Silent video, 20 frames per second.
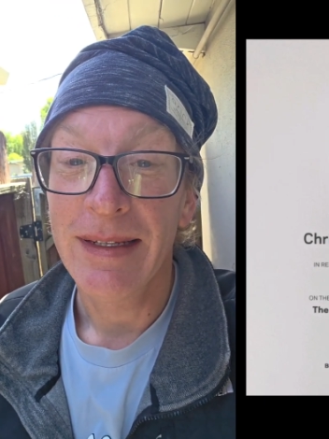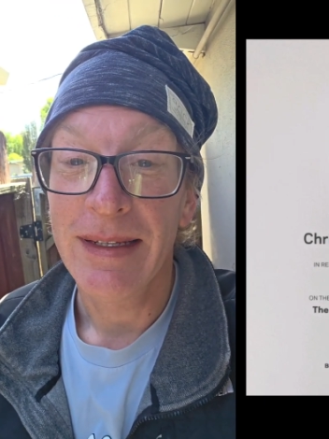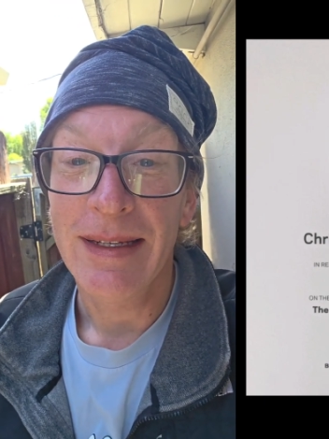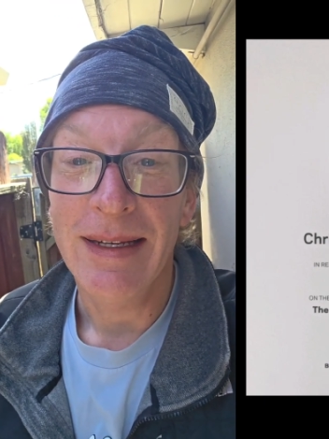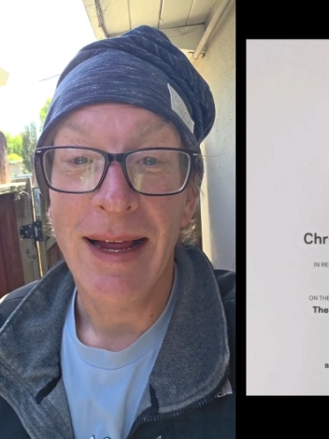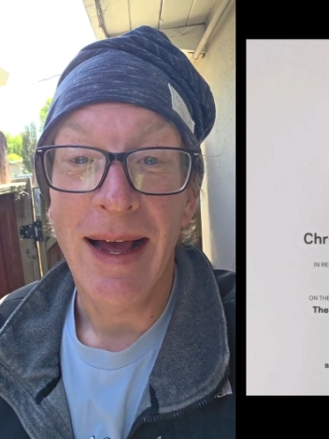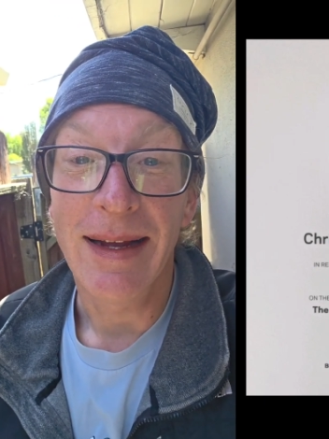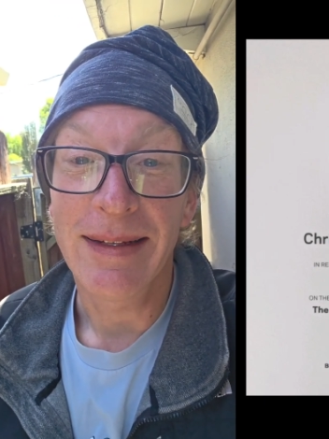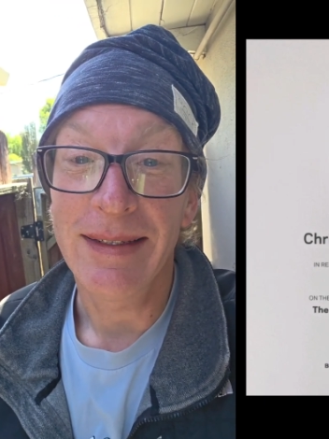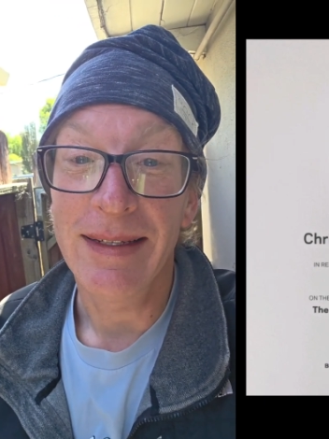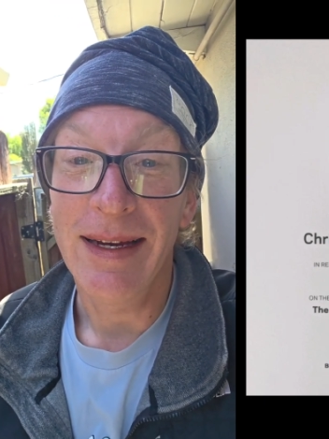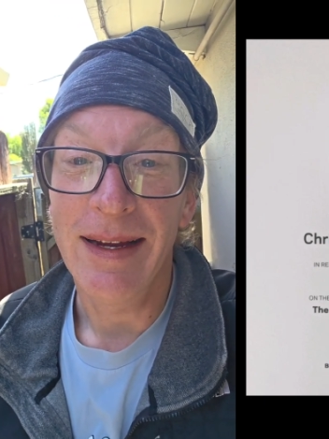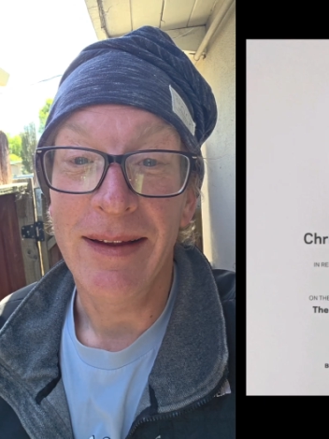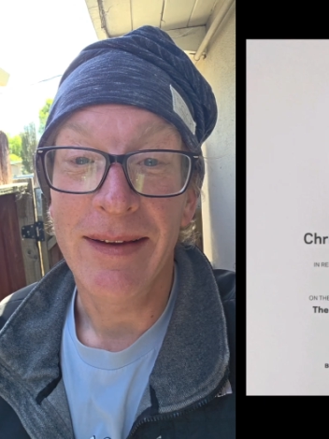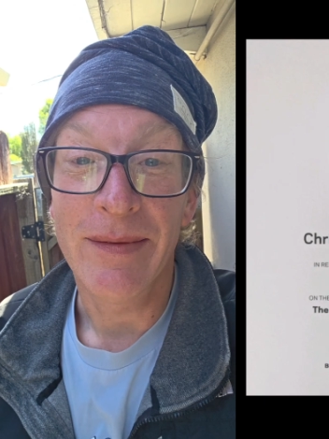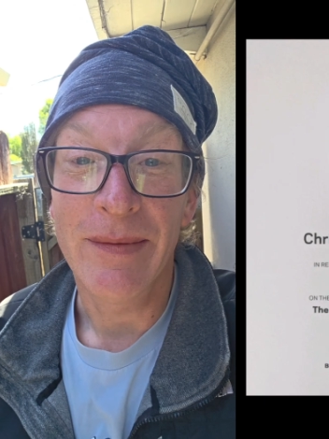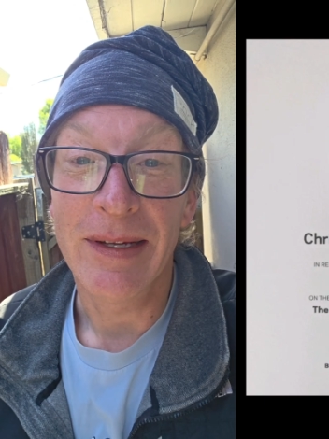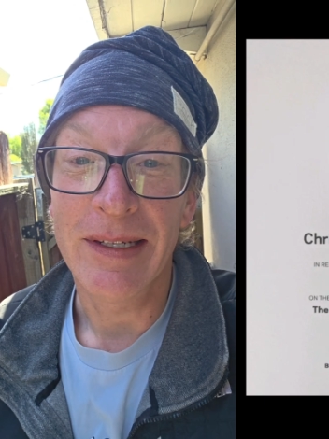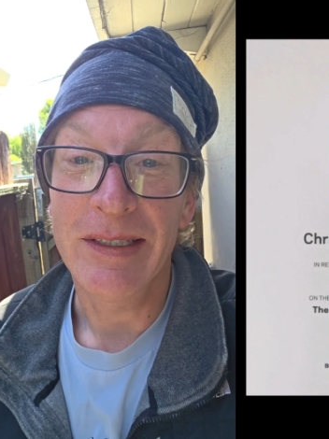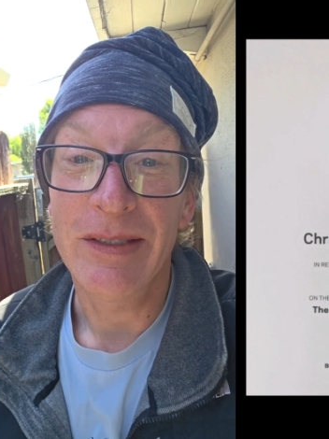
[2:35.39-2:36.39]
knocked it out
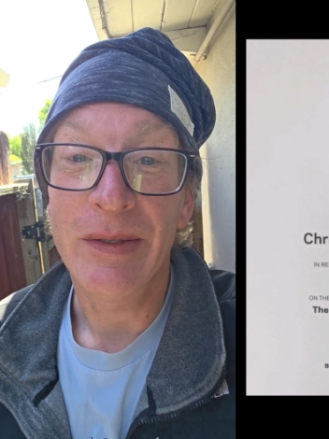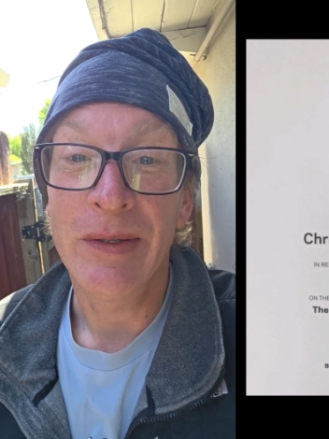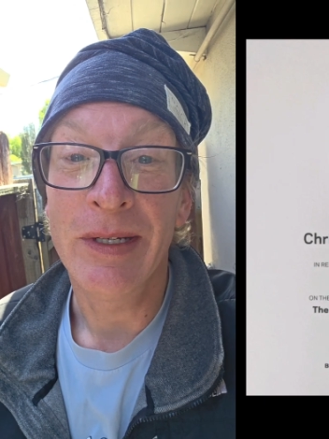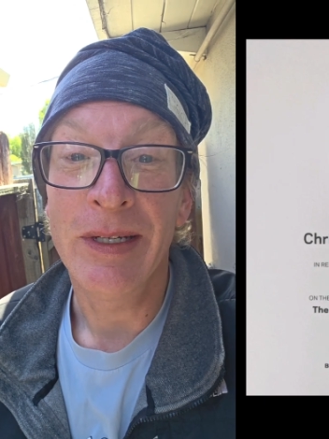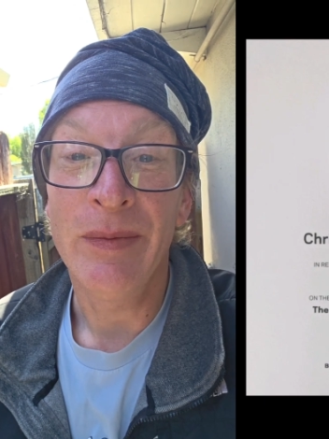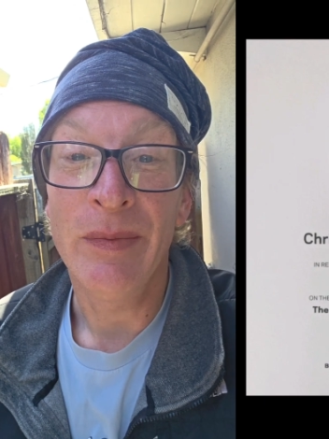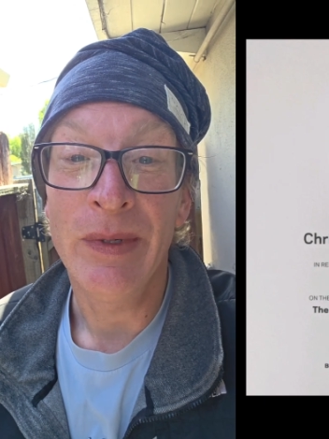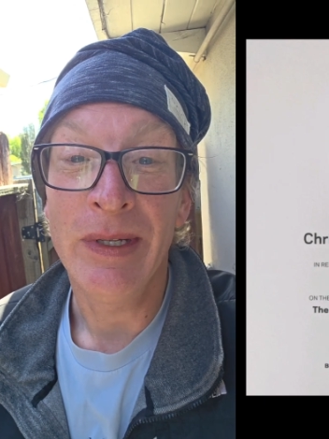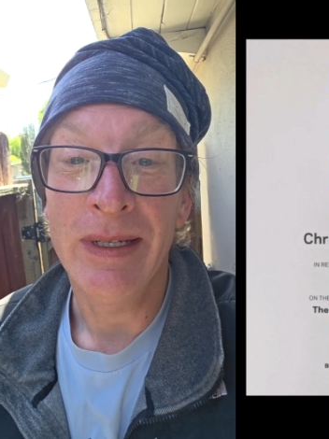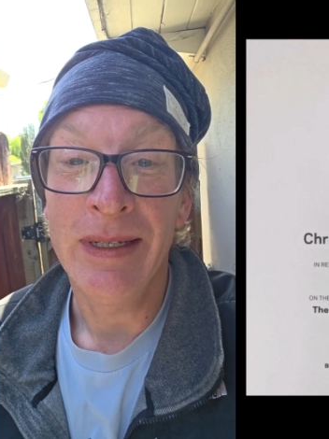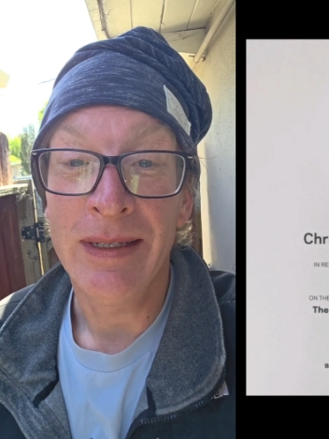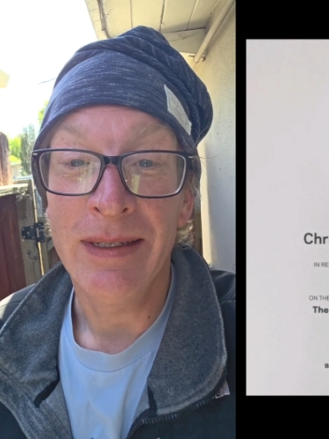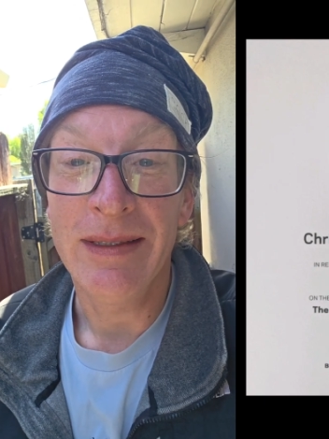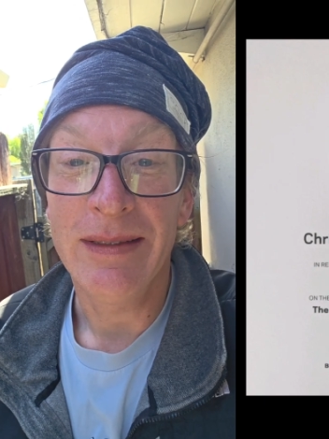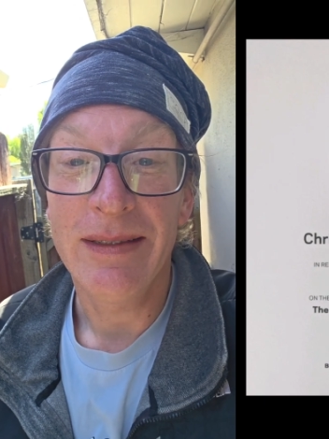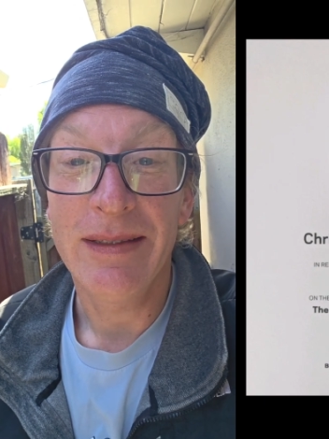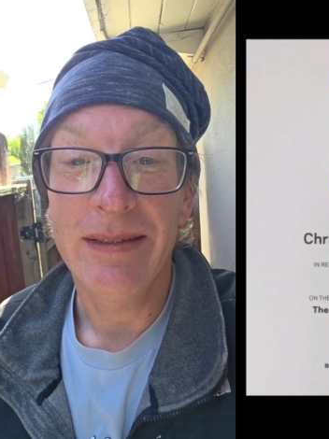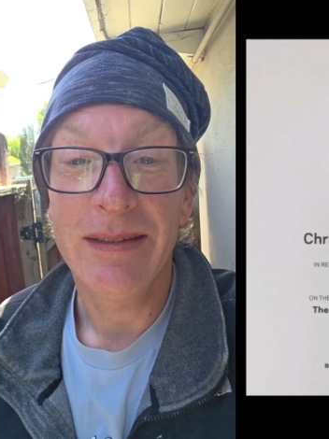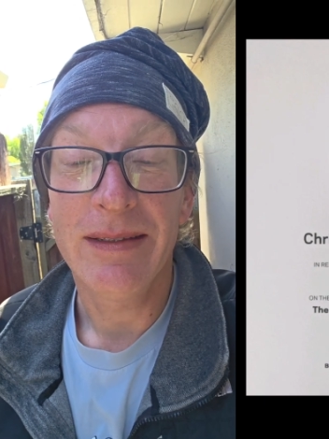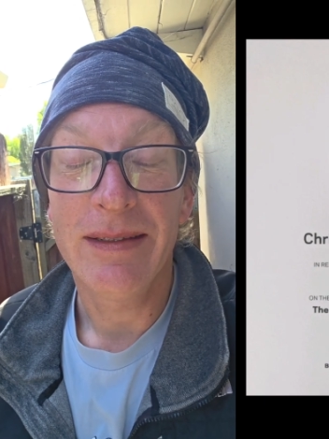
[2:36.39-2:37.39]
in like 20
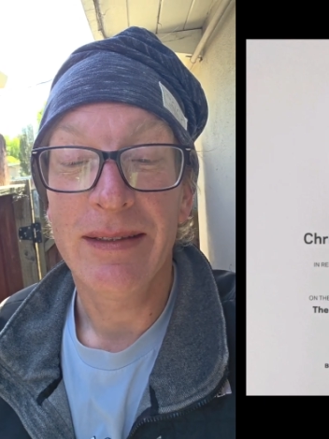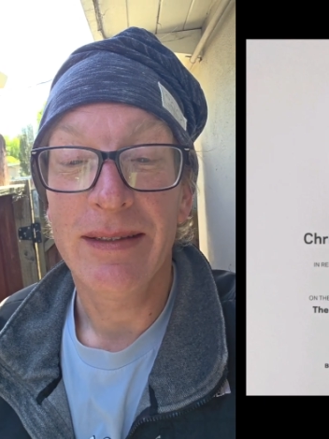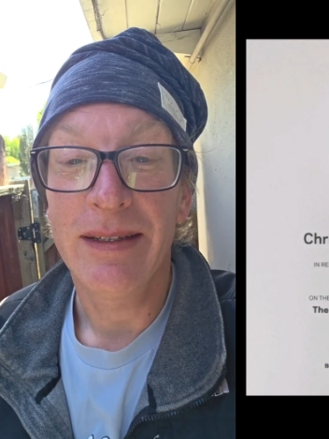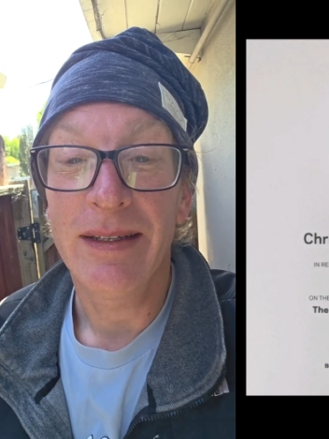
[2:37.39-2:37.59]
minutes.